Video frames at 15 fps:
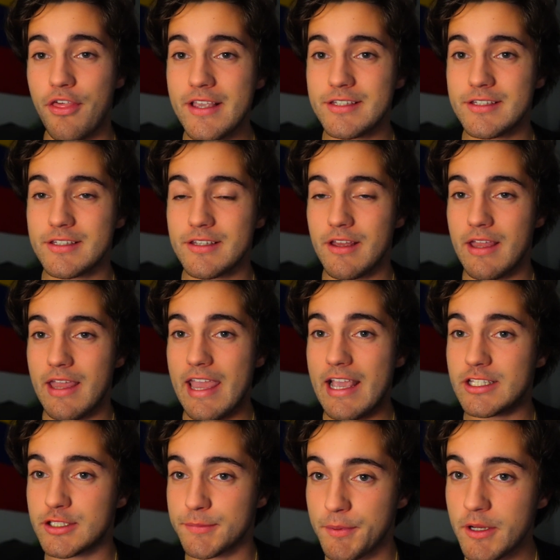this
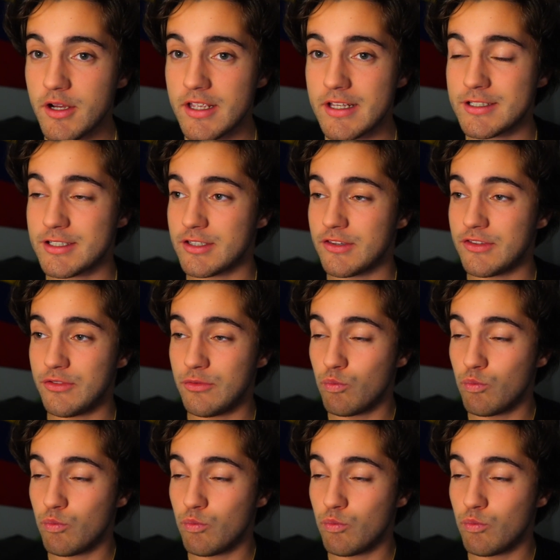experience,